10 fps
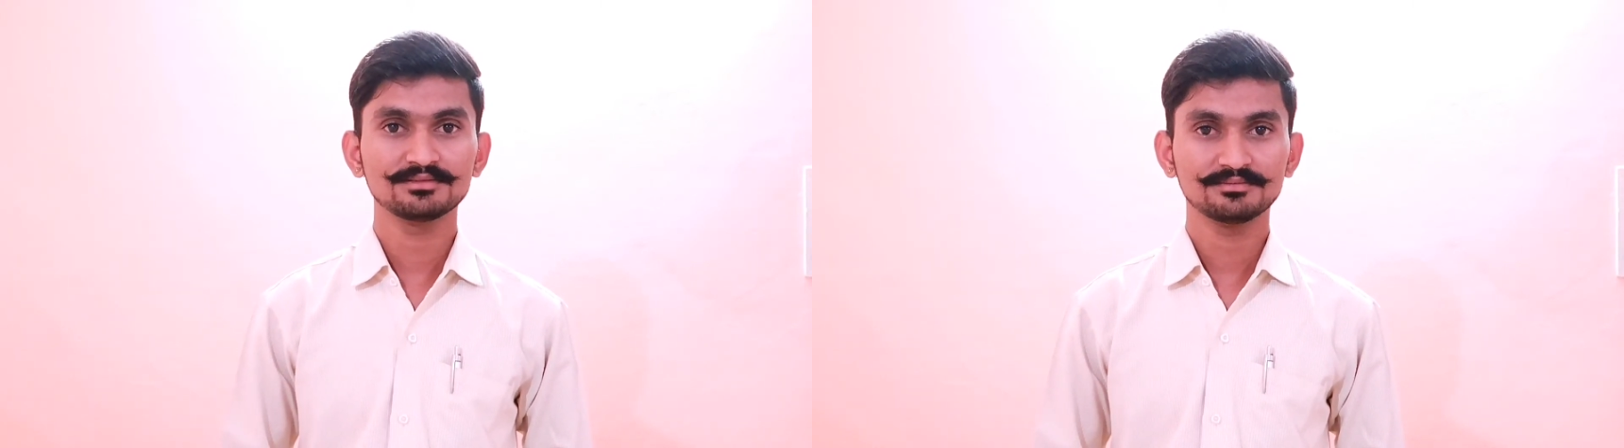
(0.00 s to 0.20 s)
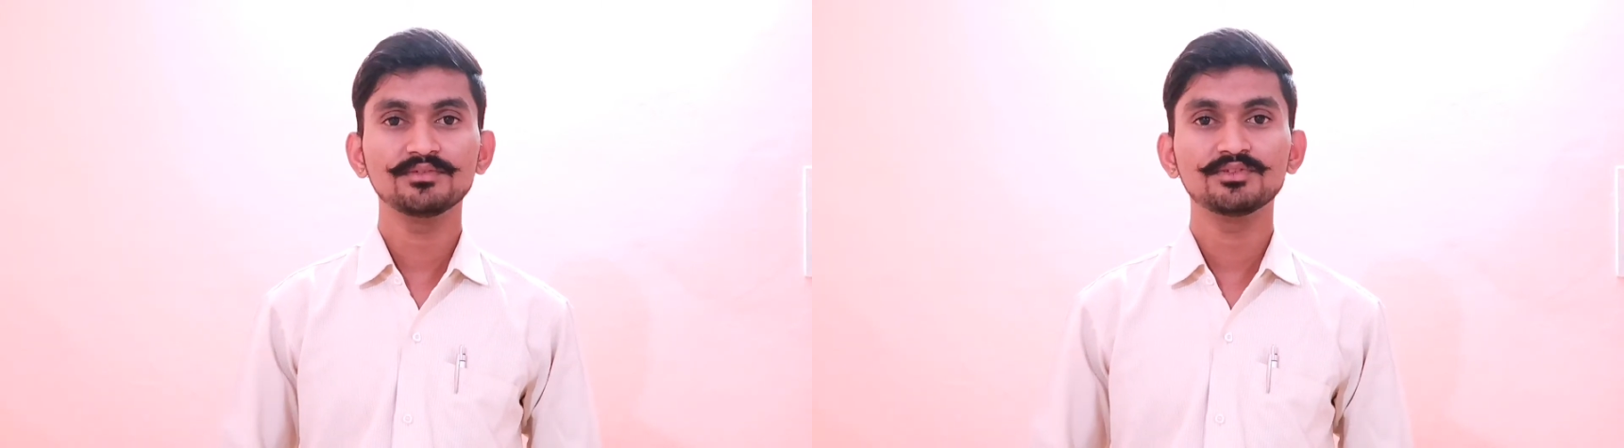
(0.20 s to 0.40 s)

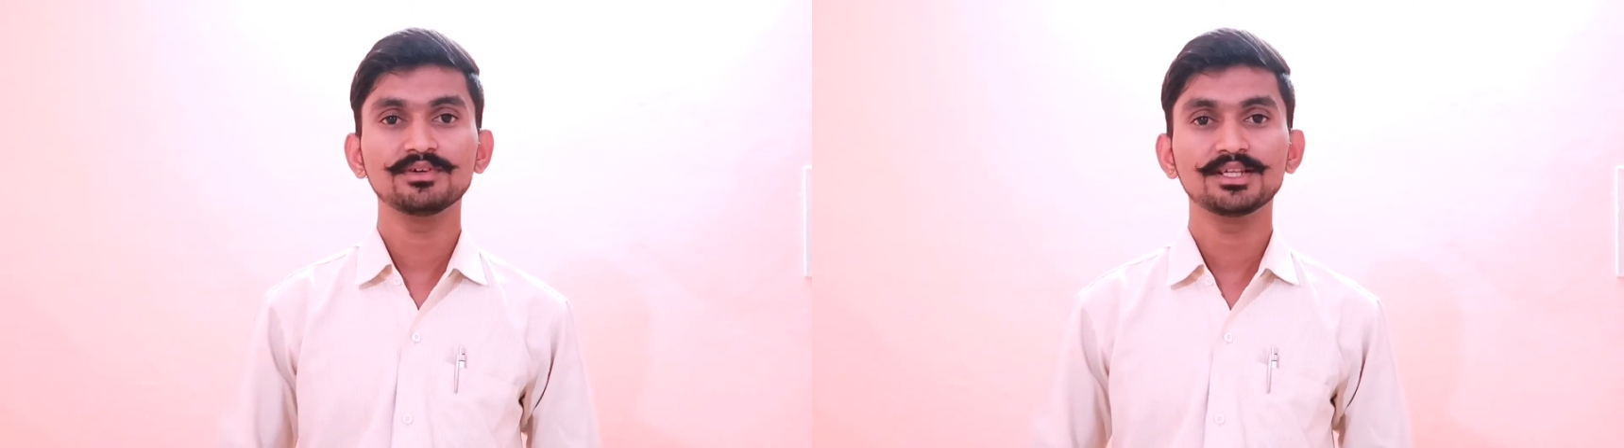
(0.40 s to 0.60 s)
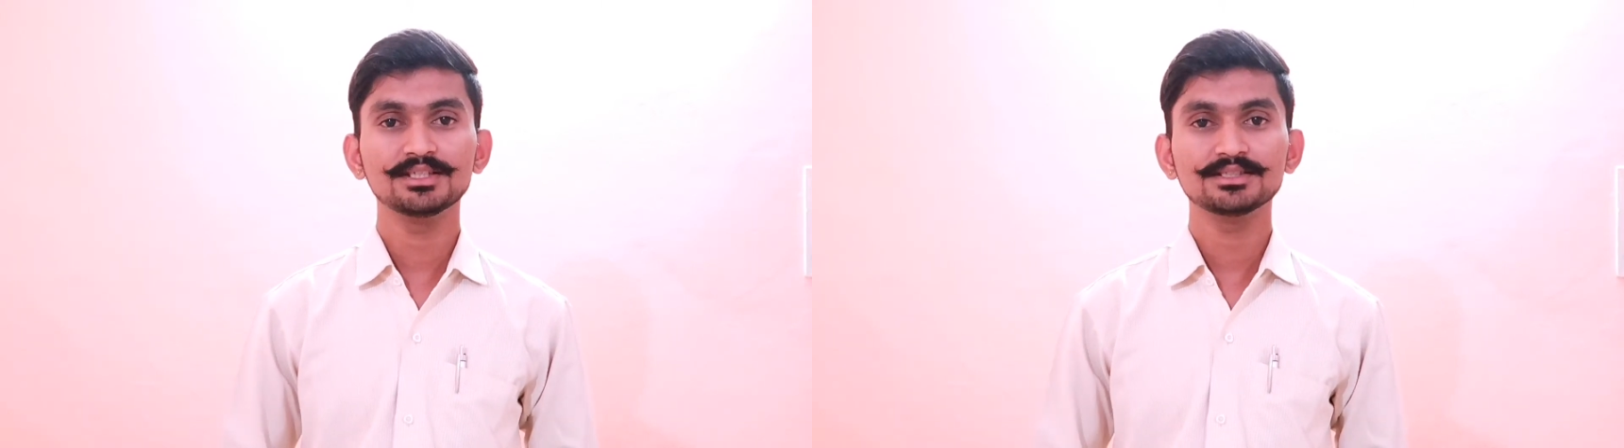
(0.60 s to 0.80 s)
Fifth
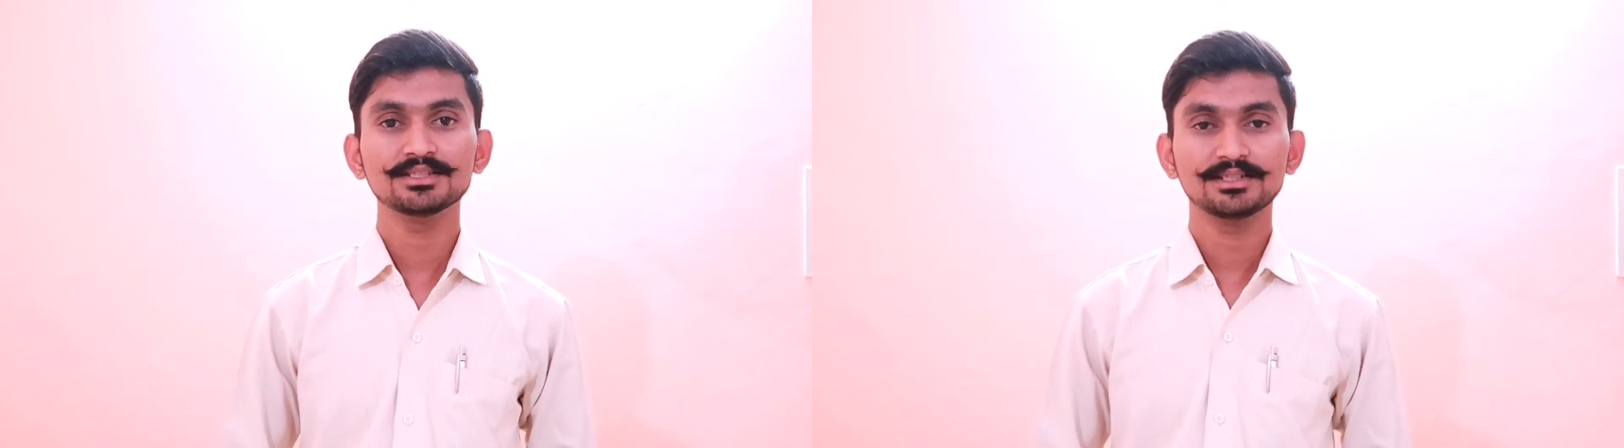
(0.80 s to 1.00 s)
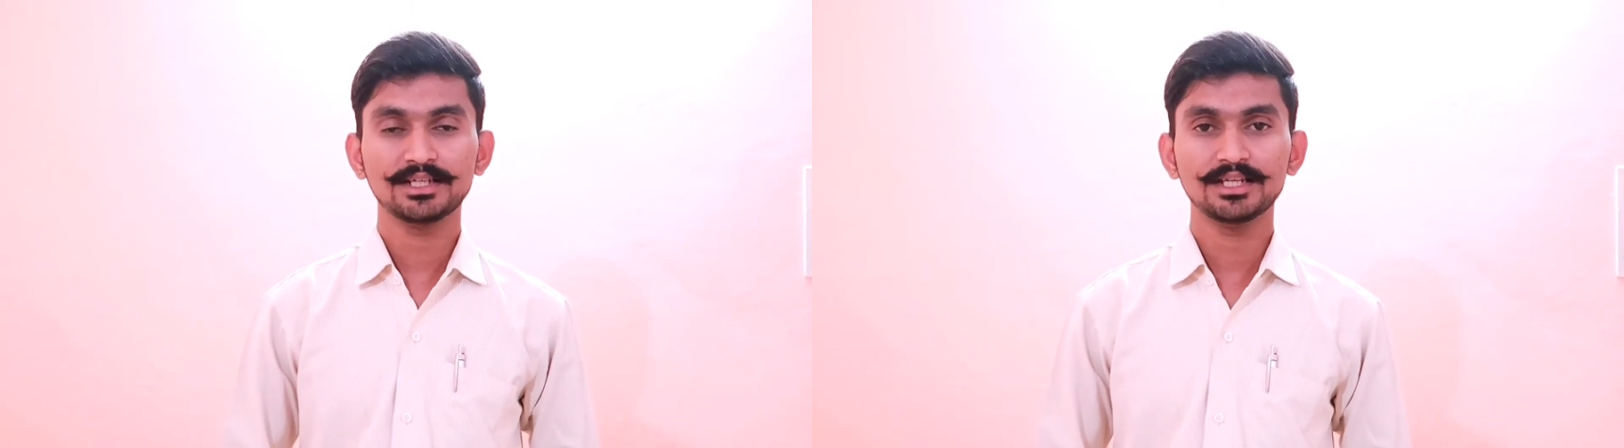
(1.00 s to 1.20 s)
one is
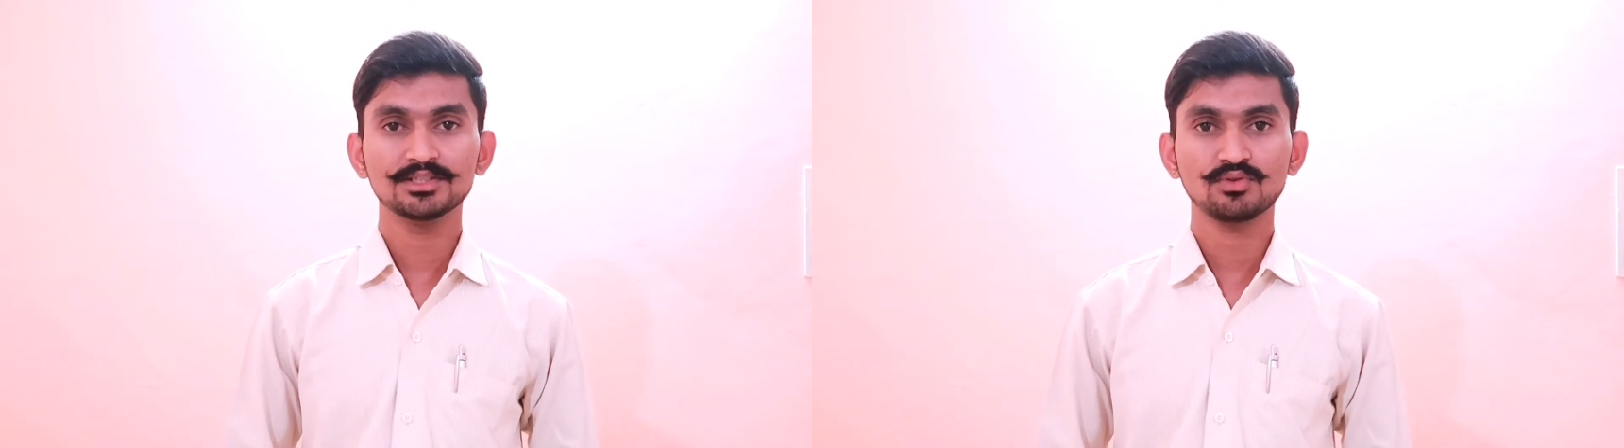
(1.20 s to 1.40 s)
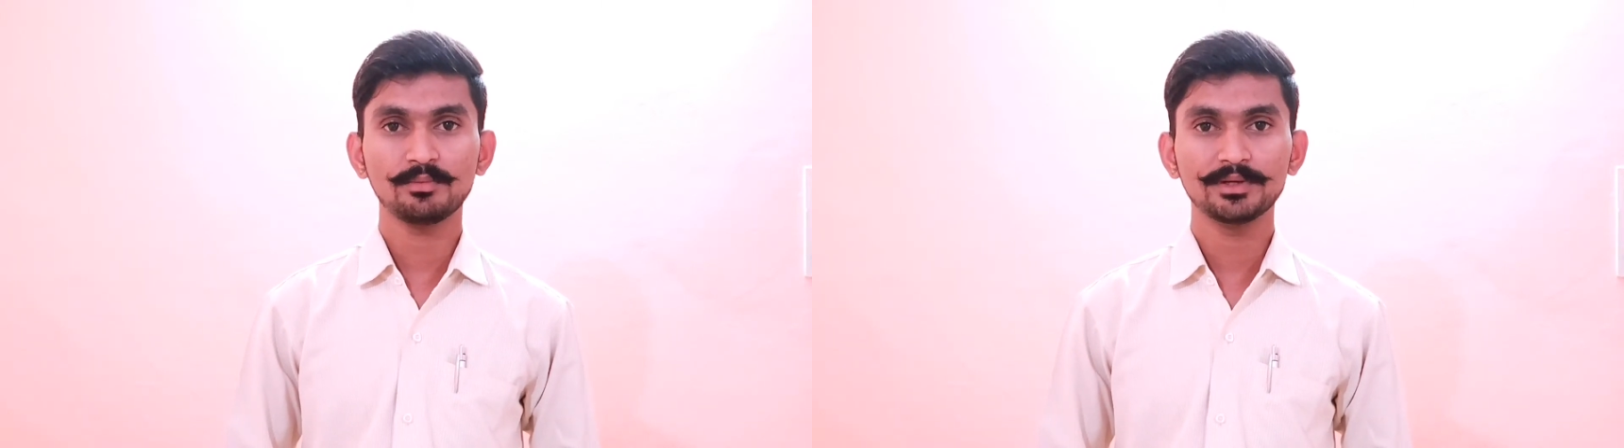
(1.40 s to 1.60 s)

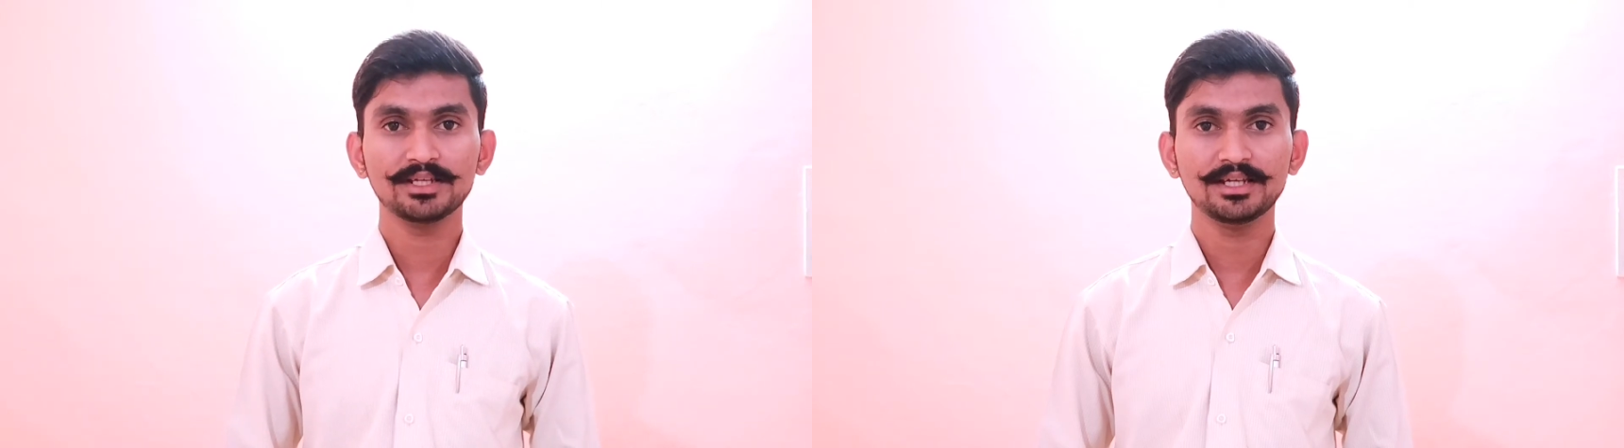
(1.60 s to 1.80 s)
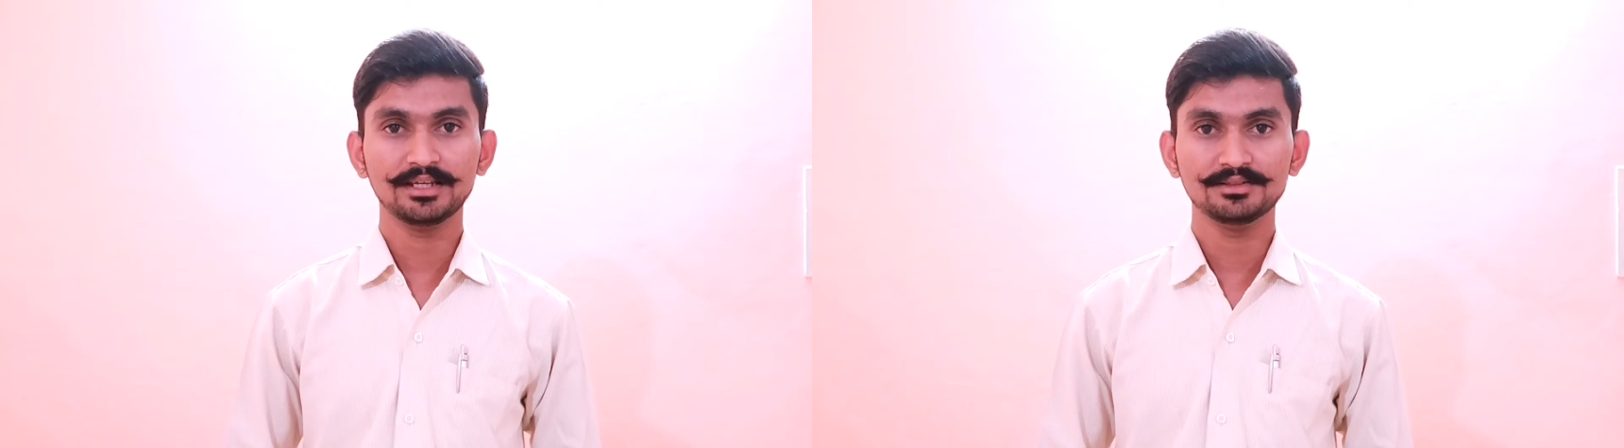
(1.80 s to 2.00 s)

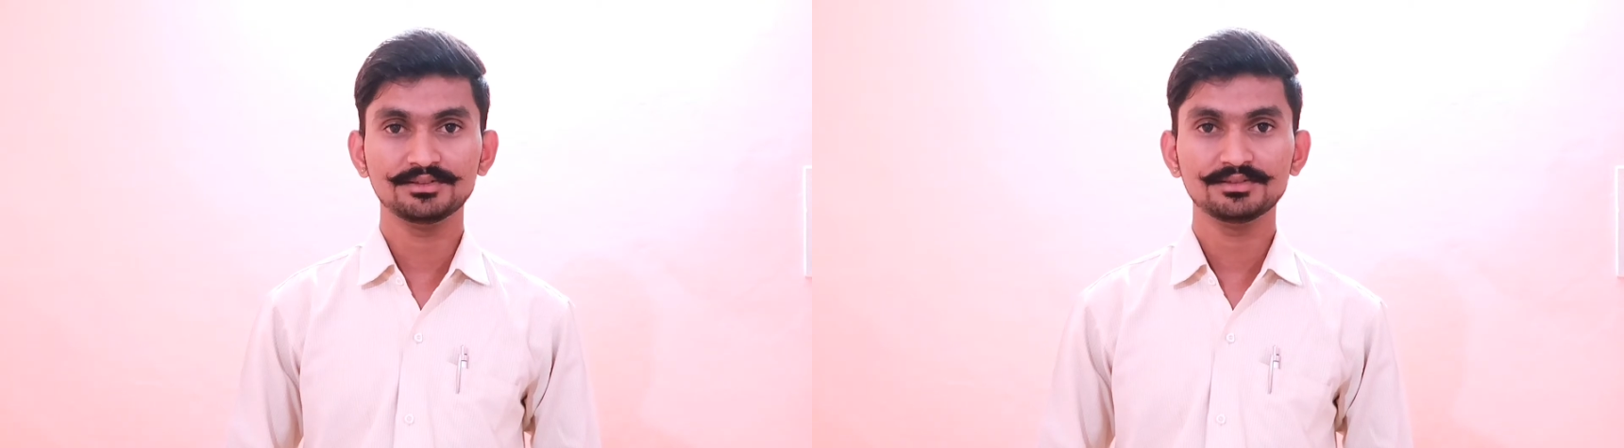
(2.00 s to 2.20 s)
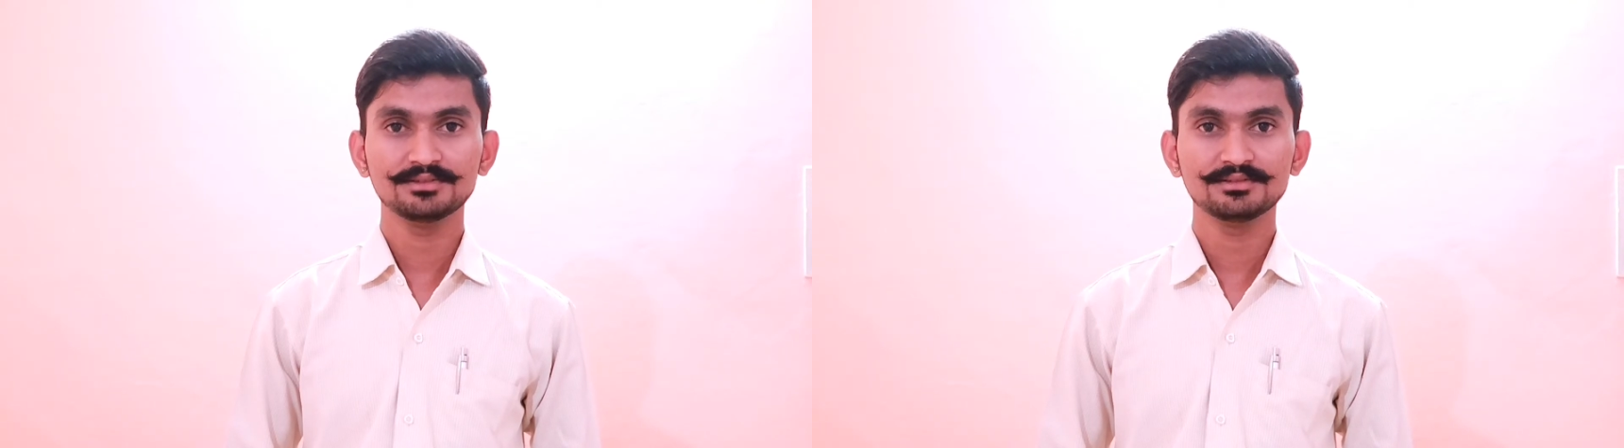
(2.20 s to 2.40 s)
telescopic gauge.